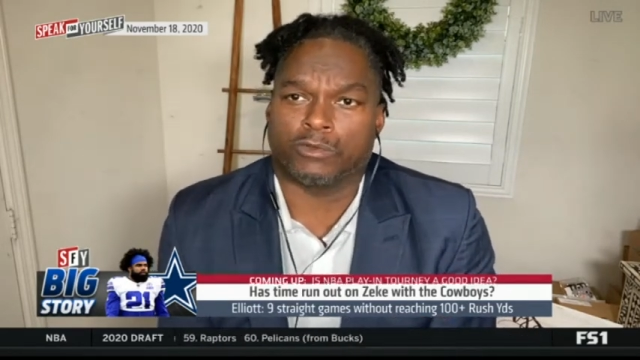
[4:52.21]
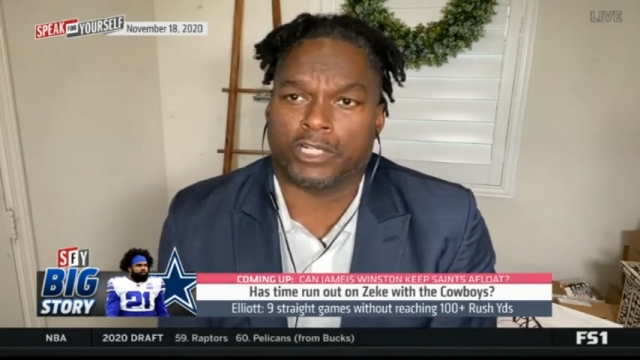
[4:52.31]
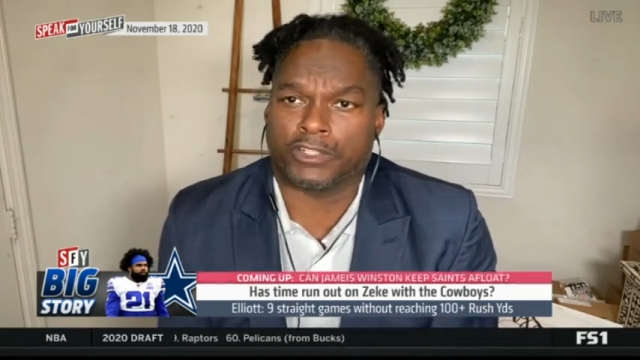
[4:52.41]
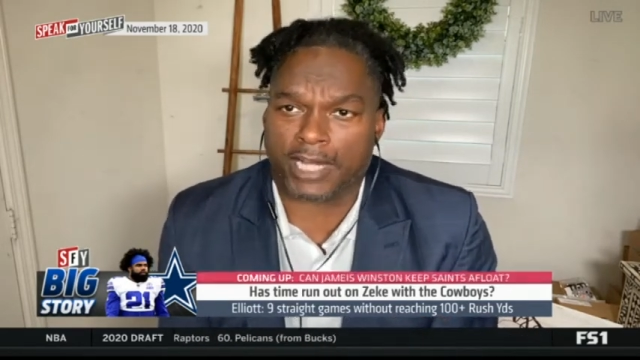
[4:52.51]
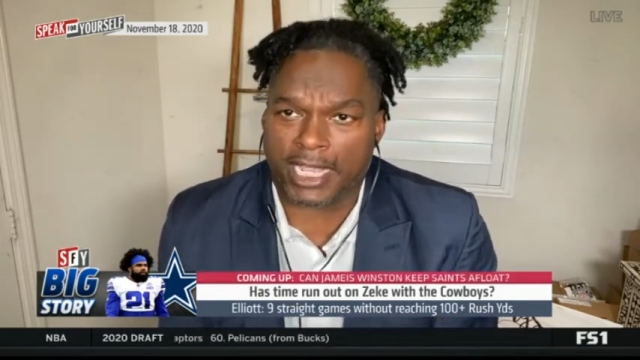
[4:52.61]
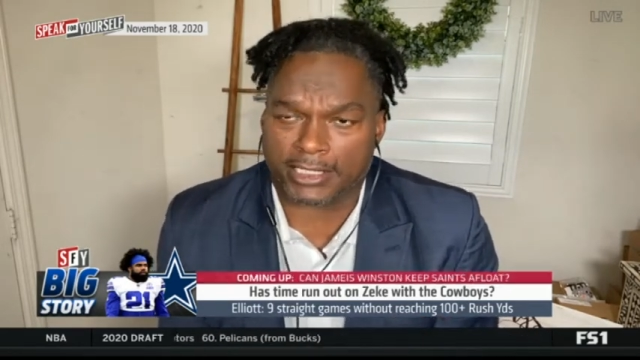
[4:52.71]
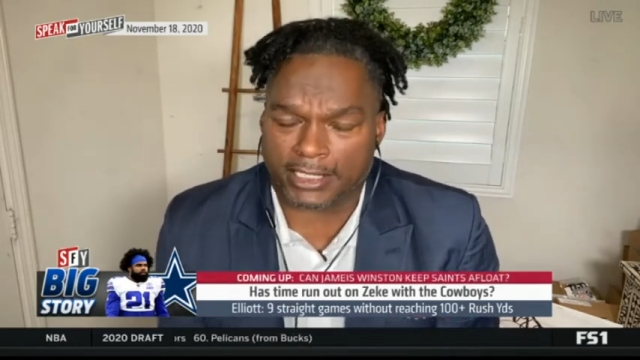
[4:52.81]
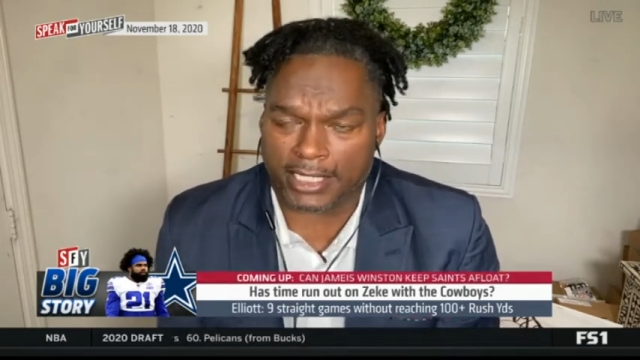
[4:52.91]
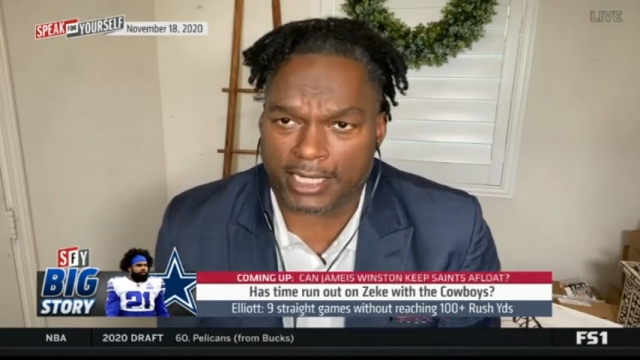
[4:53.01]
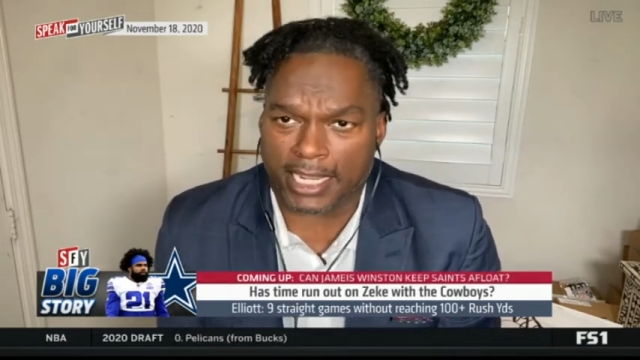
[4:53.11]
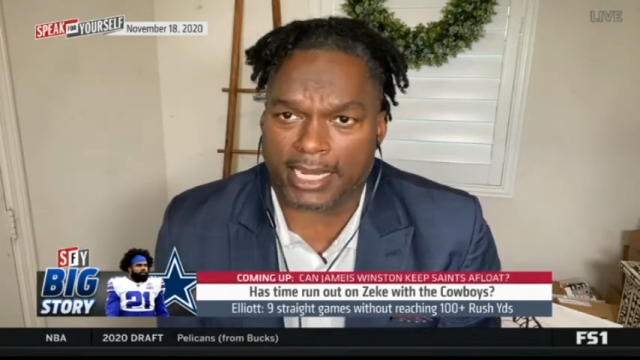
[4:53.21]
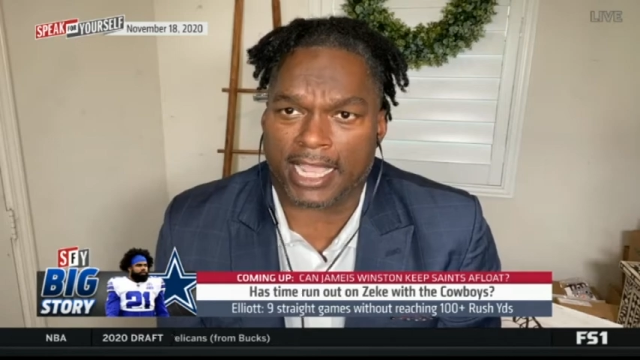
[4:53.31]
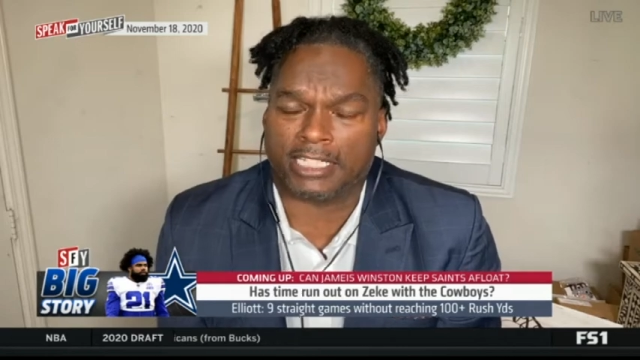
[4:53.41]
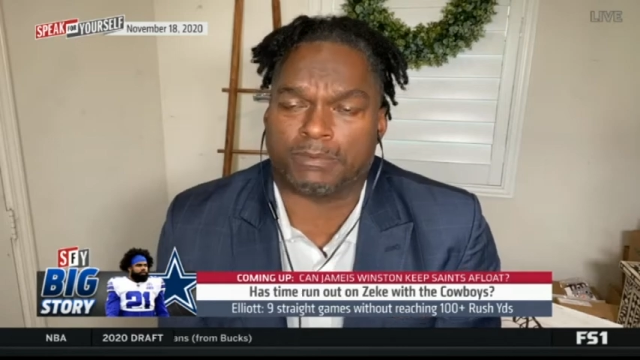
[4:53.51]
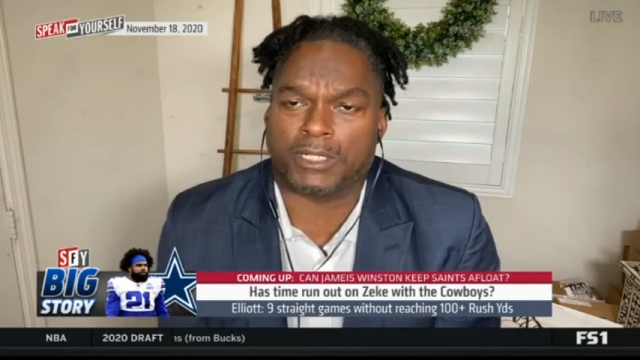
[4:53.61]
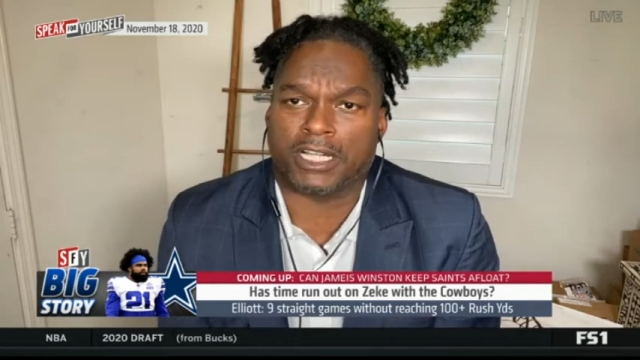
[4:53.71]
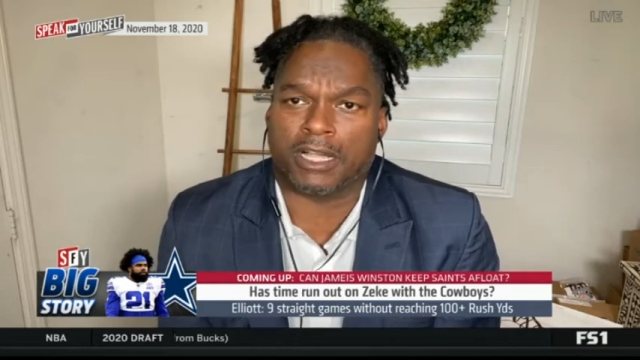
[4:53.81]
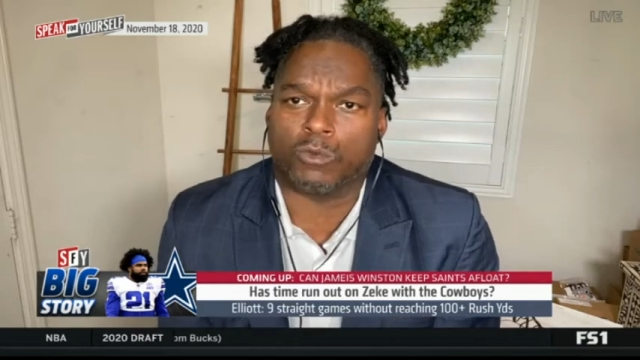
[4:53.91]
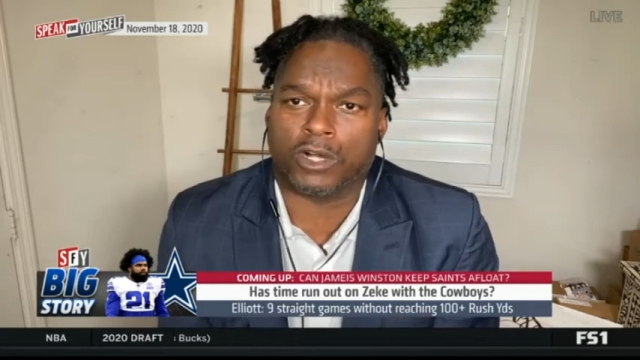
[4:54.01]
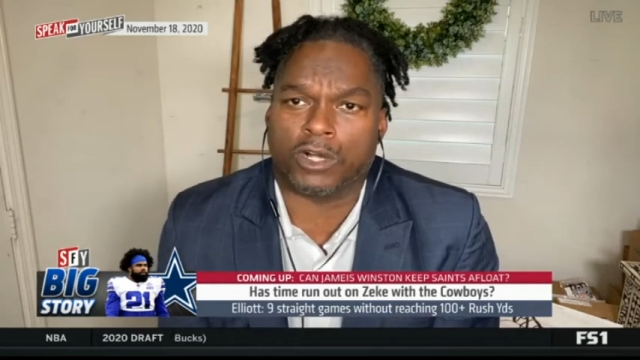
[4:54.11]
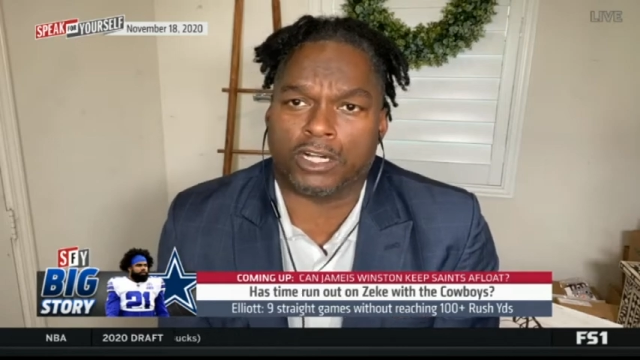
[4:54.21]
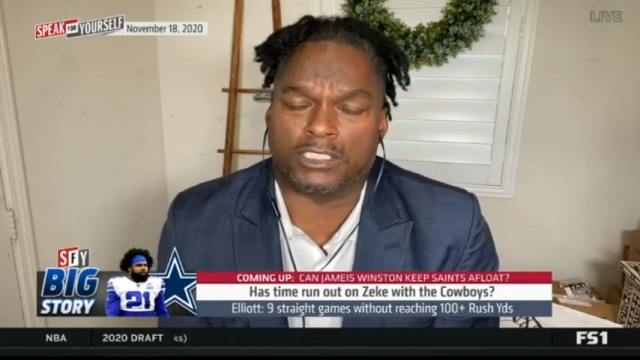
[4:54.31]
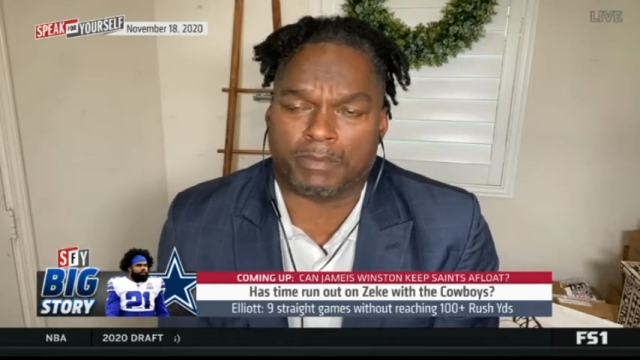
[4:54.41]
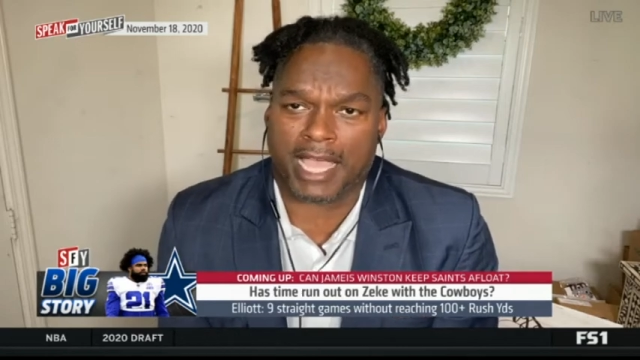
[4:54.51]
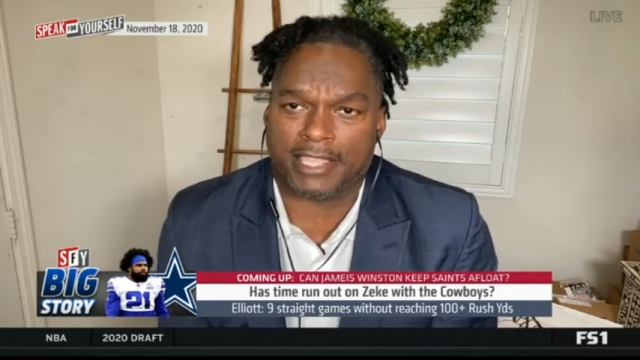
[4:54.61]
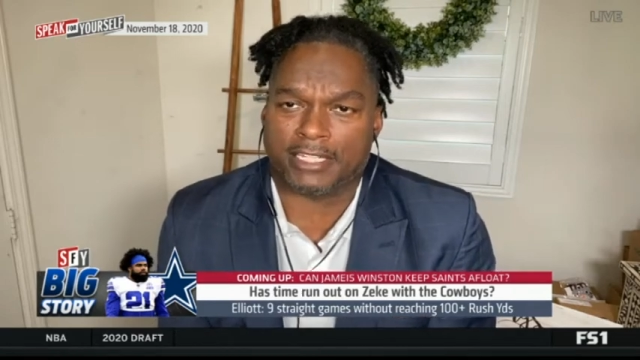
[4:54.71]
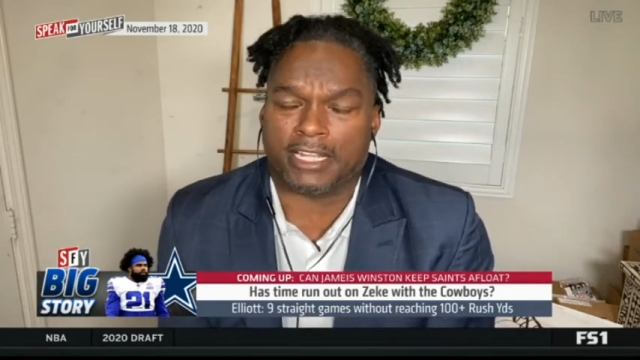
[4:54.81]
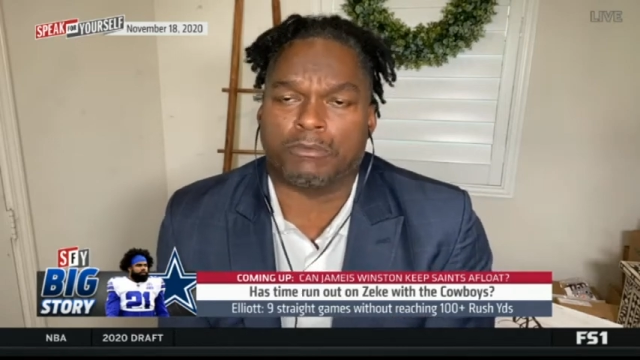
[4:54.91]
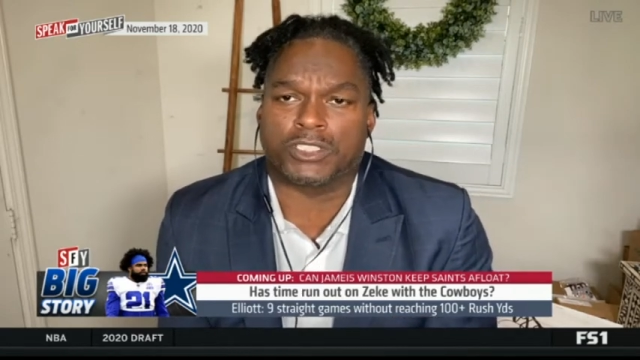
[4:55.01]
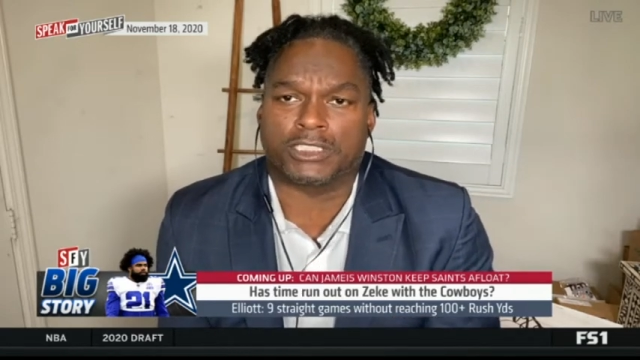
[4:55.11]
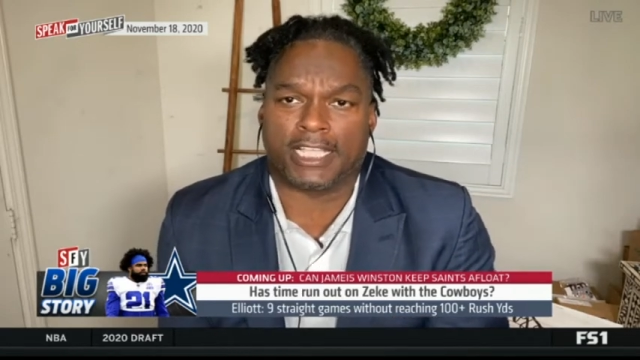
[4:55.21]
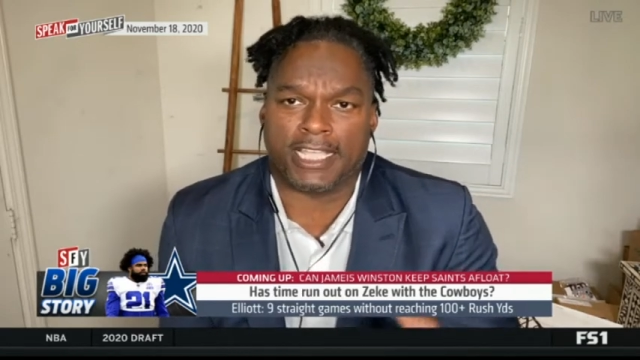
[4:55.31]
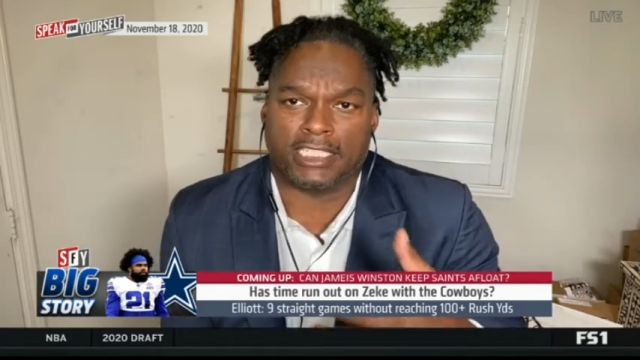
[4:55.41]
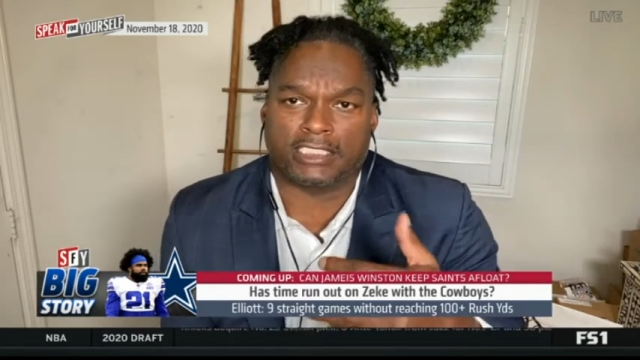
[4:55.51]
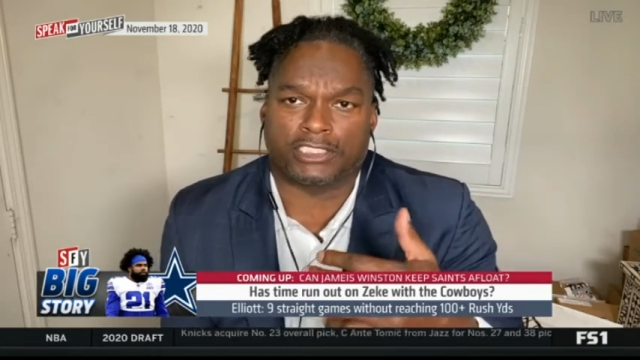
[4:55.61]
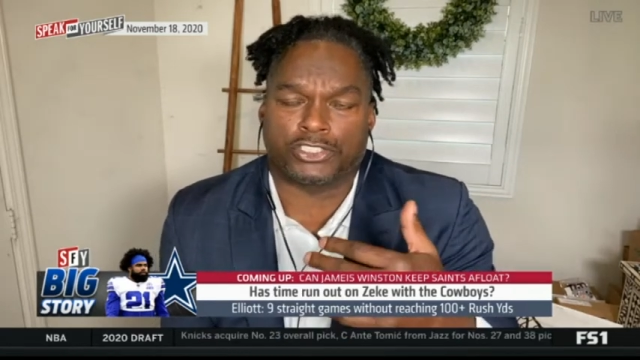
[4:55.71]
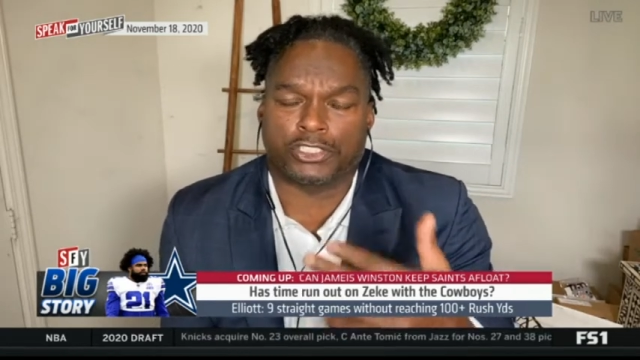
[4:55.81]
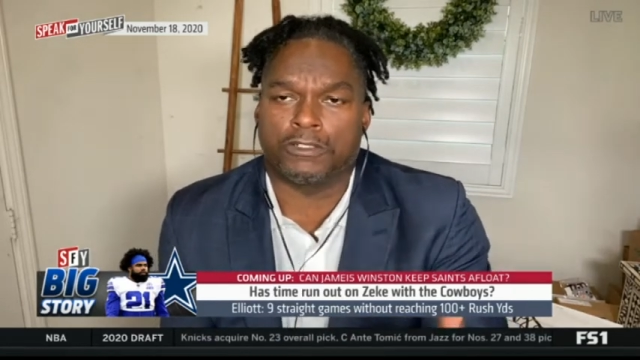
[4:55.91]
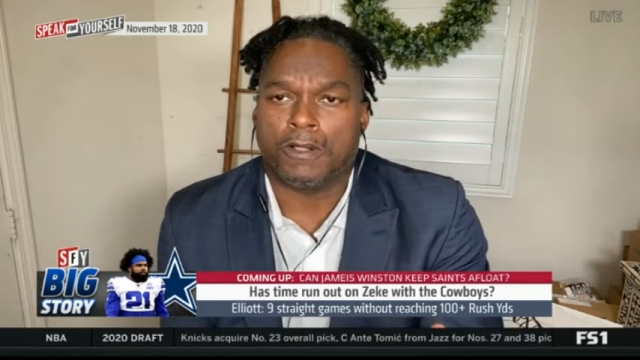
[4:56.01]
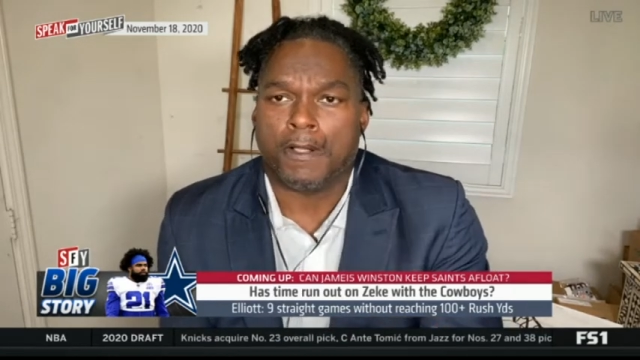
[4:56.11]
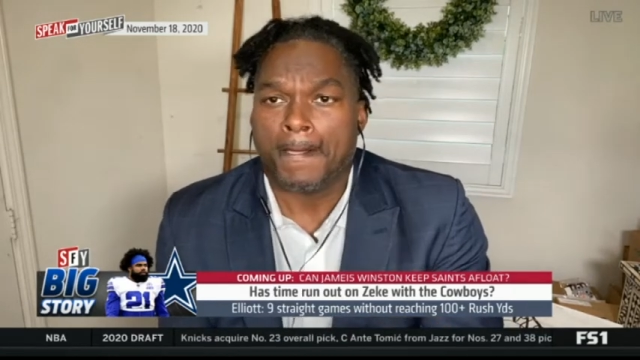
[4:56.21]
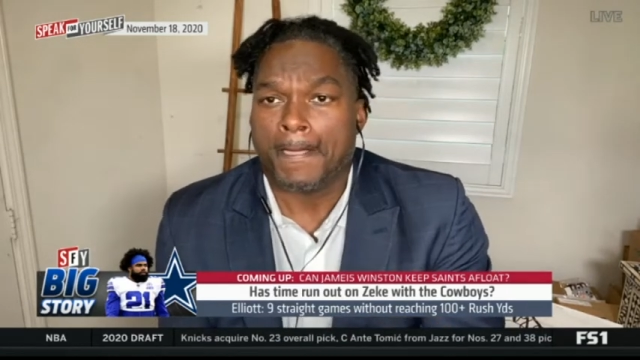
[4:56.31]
regressed and has become worse by the numbers is true.